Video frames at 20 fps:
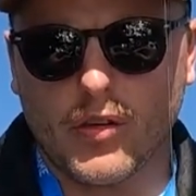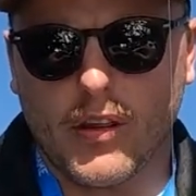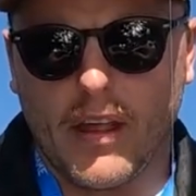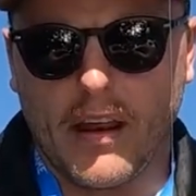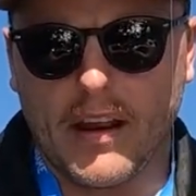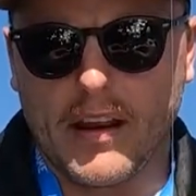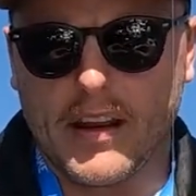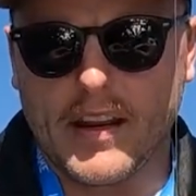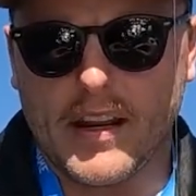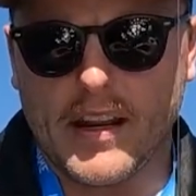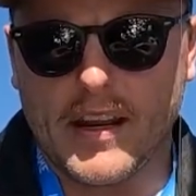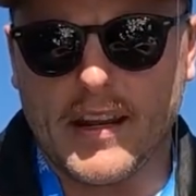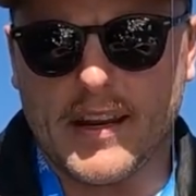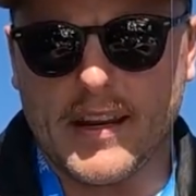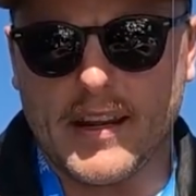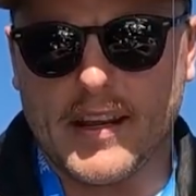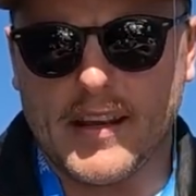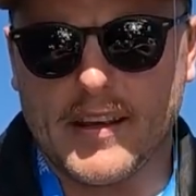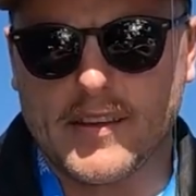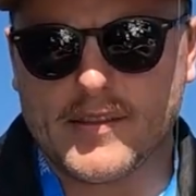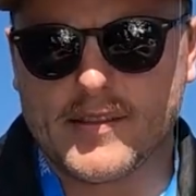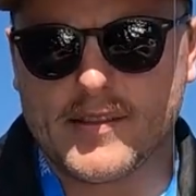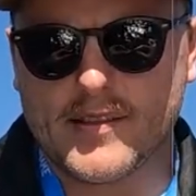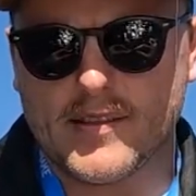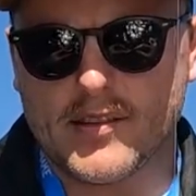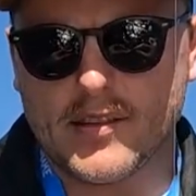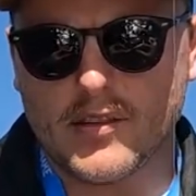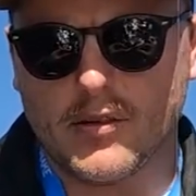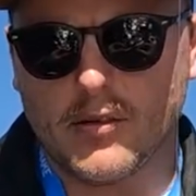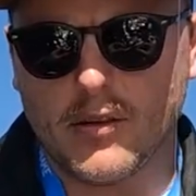sure that it
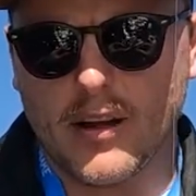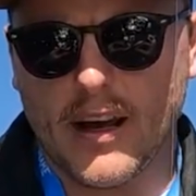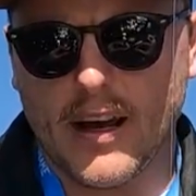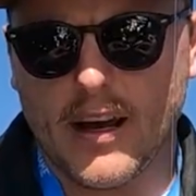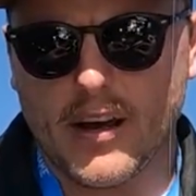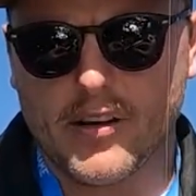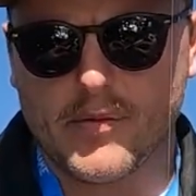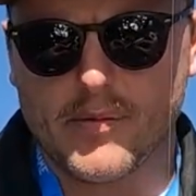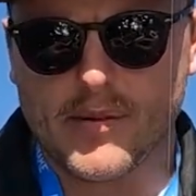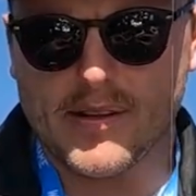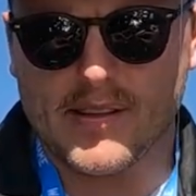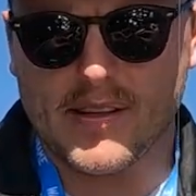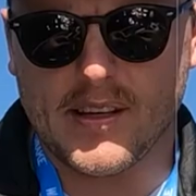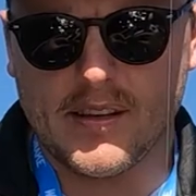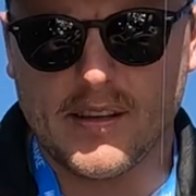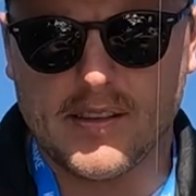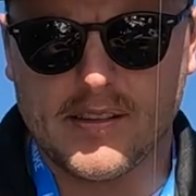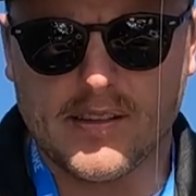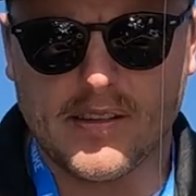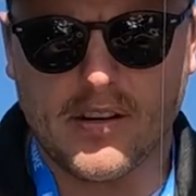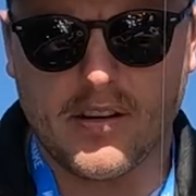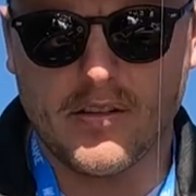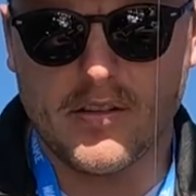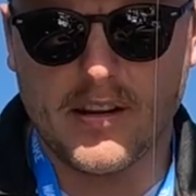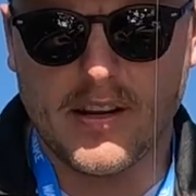is still 100%.